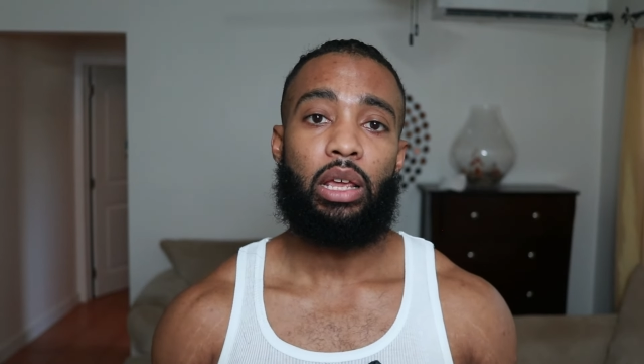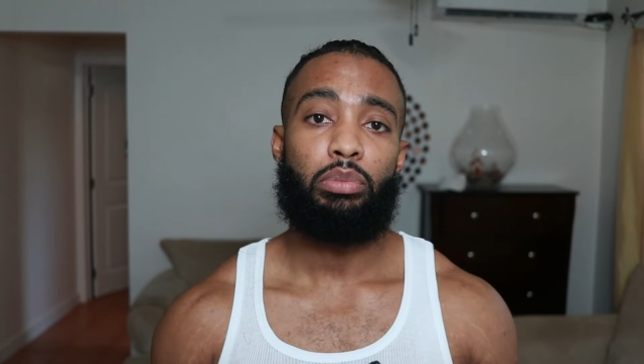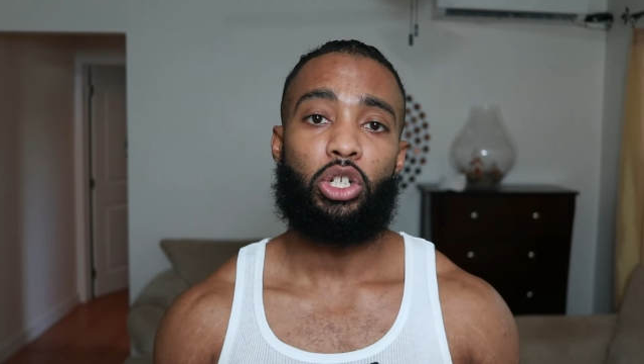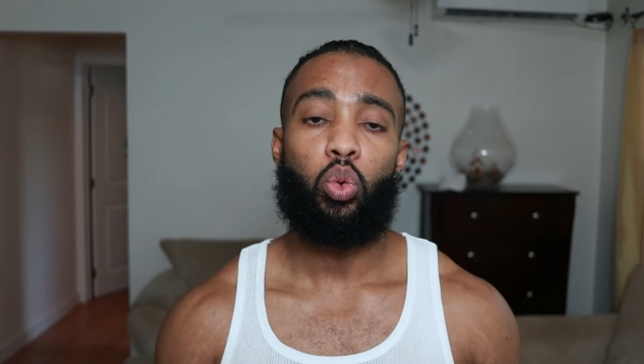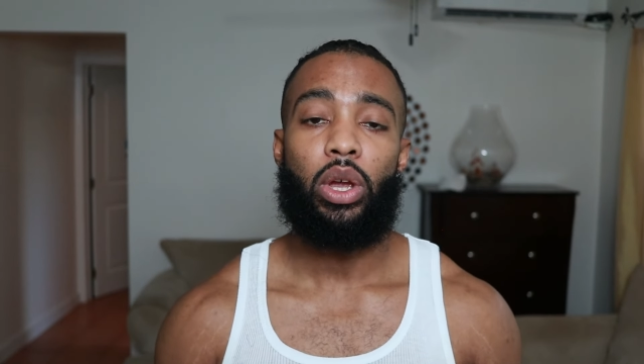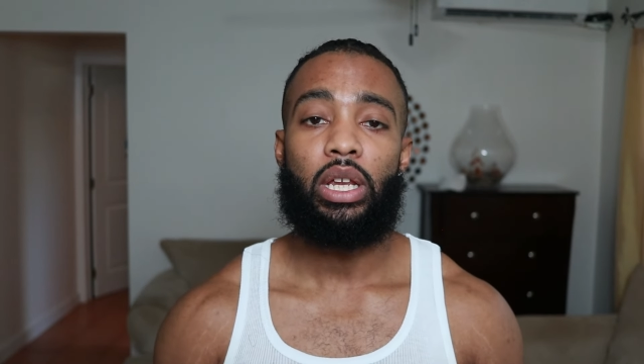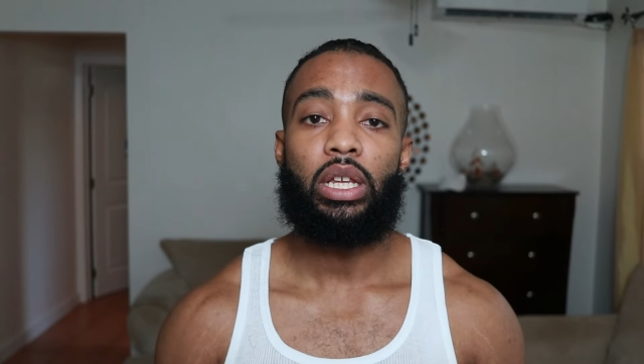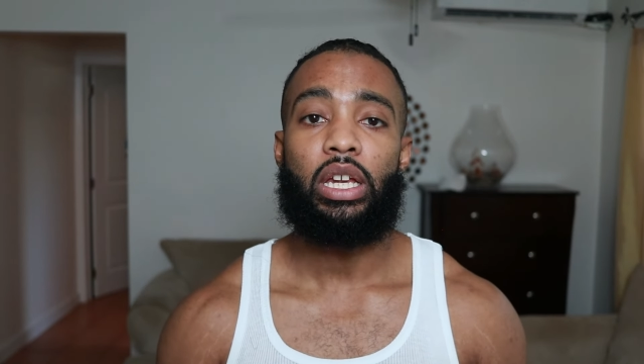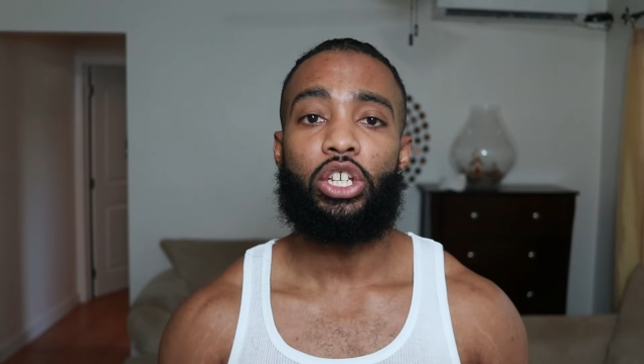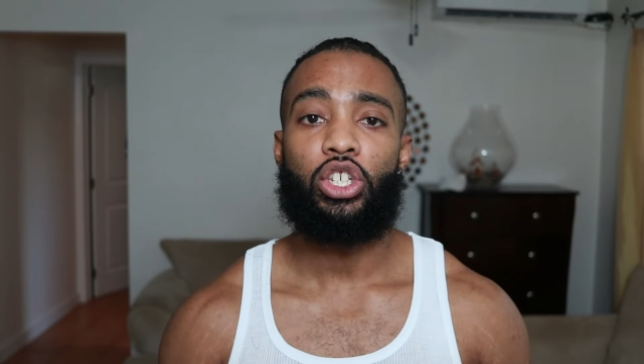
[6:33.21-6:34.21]
in
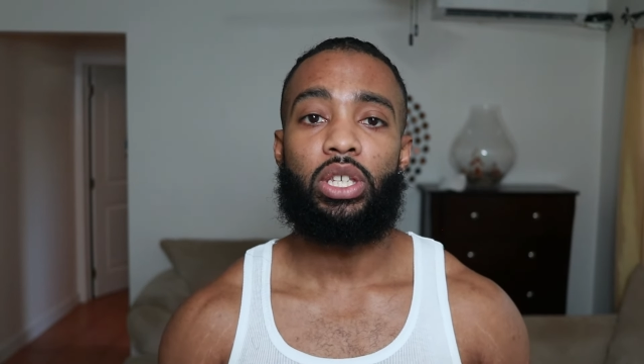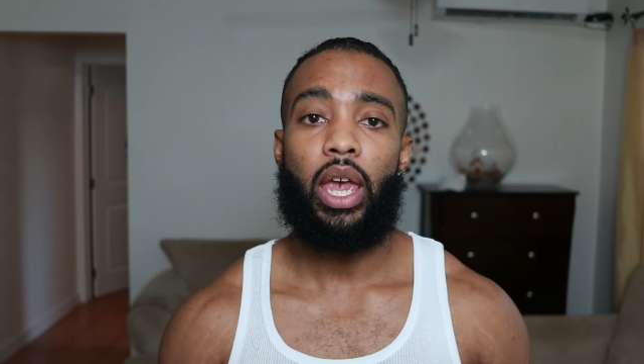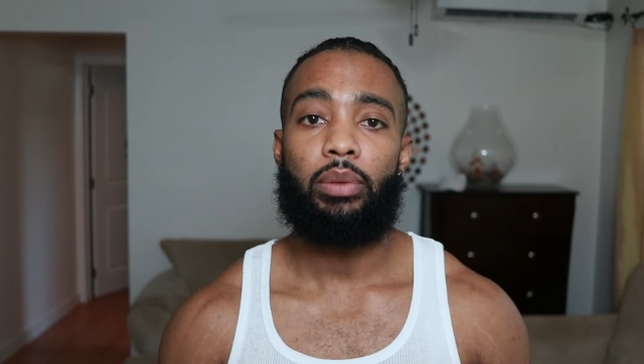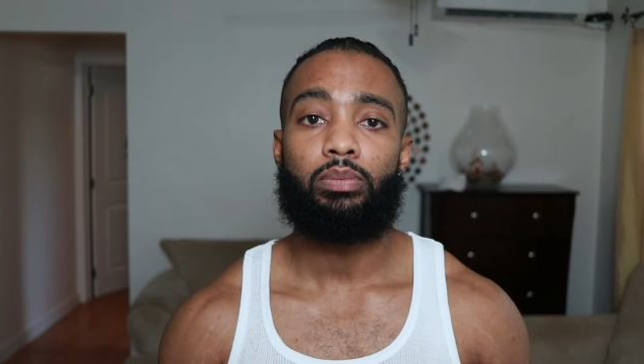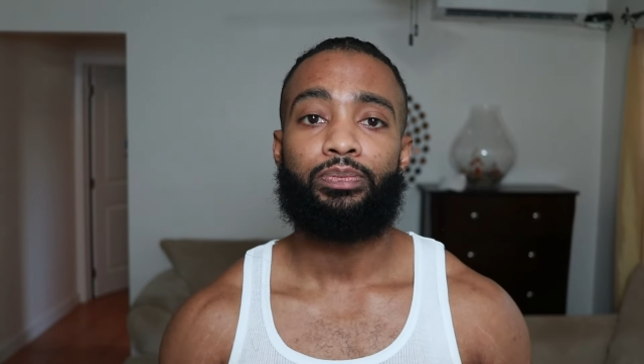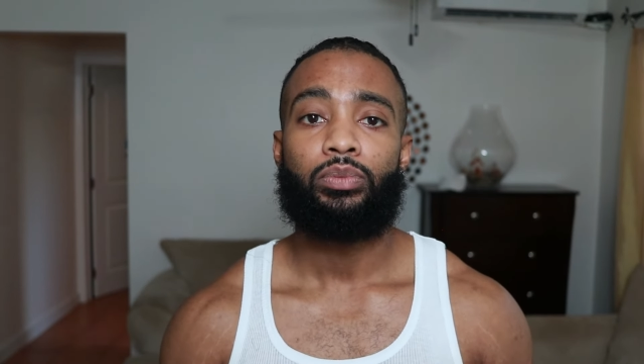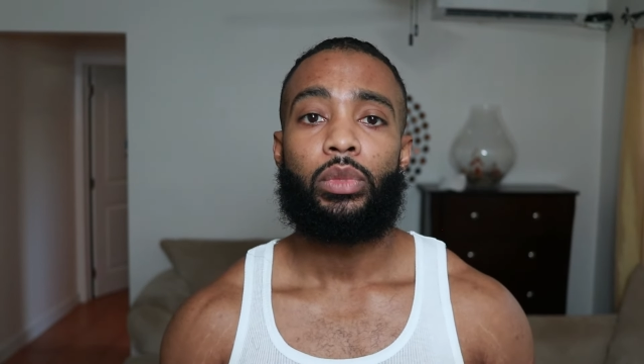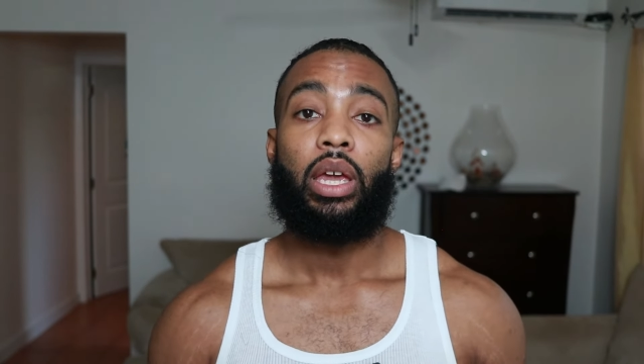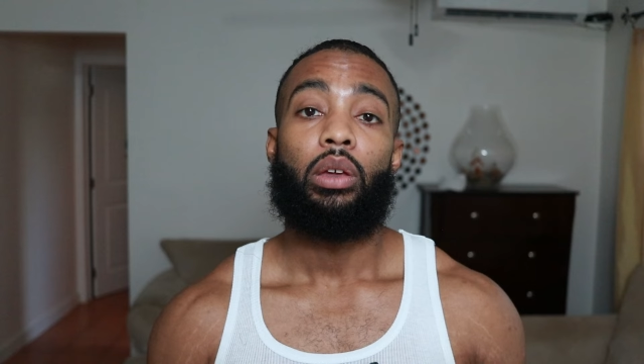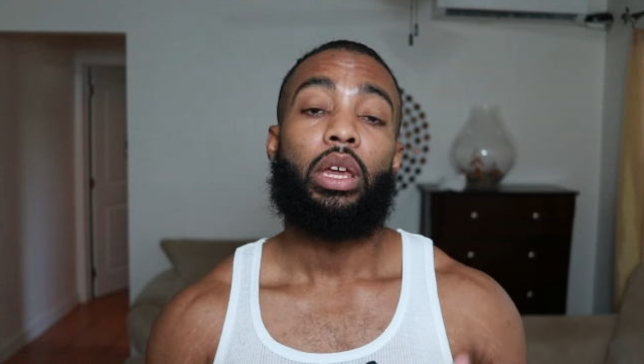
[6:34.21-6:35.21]
between each set.
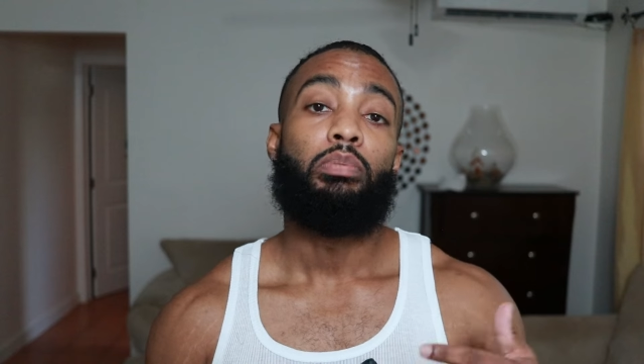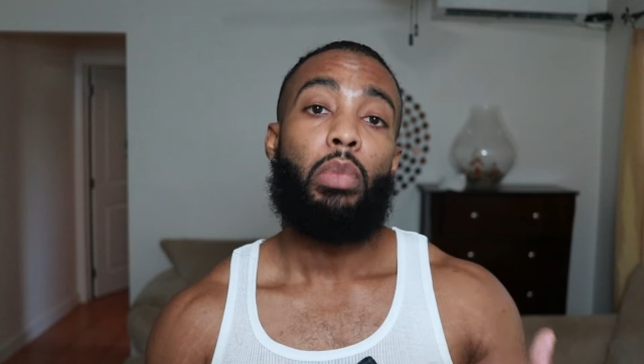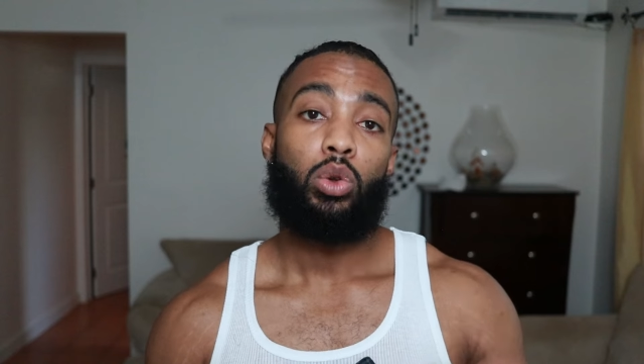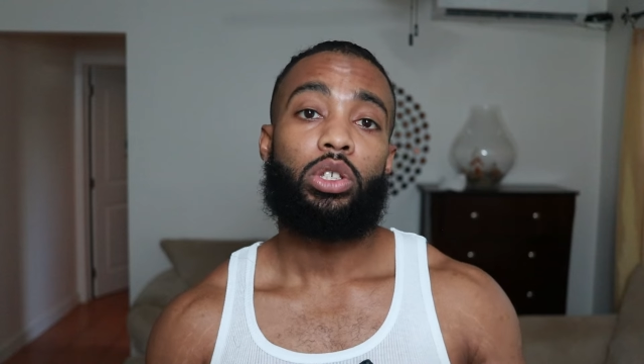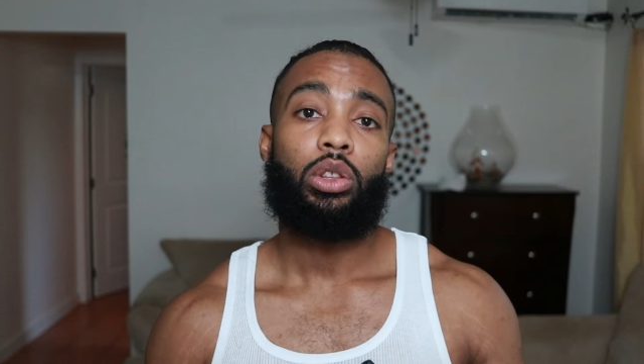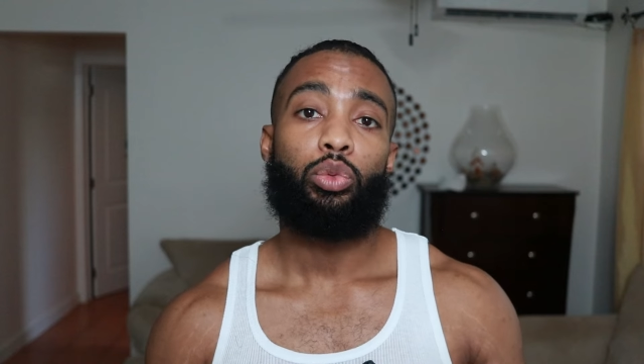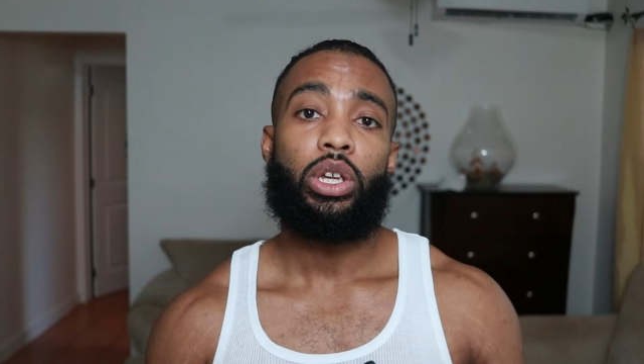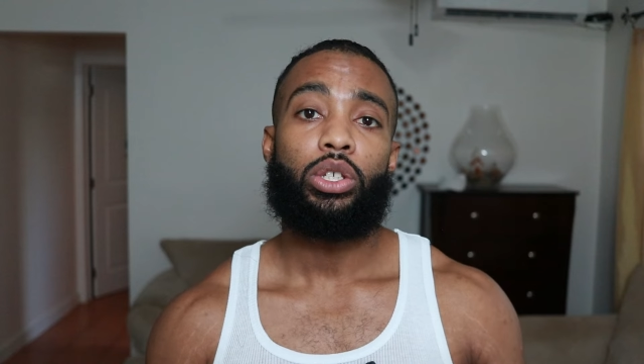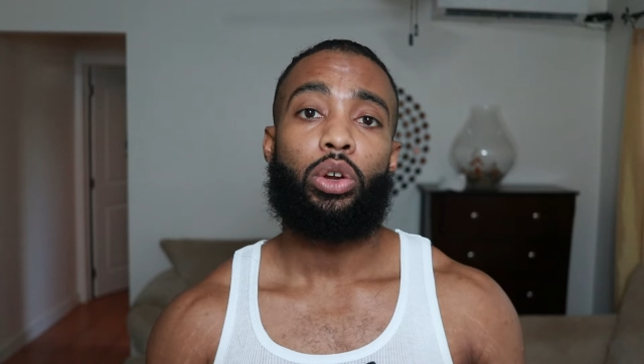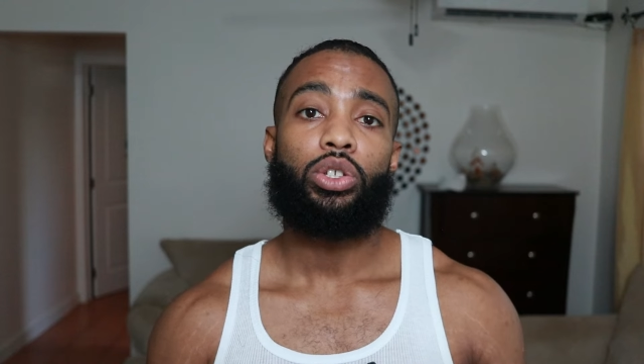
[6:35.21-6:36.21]
In most of the
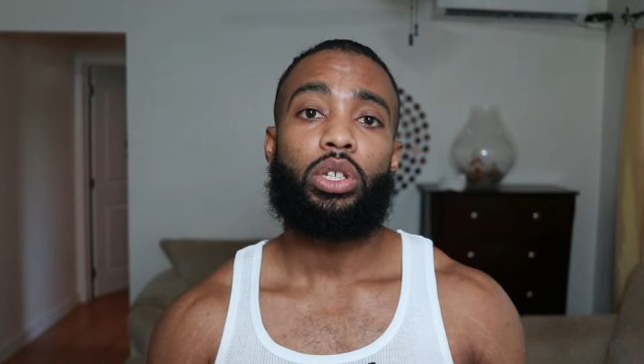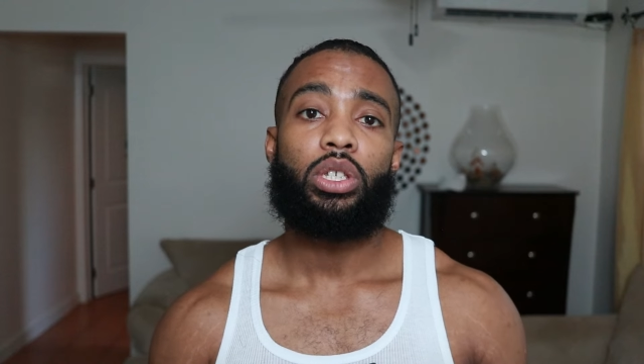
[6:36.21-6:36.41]
research, the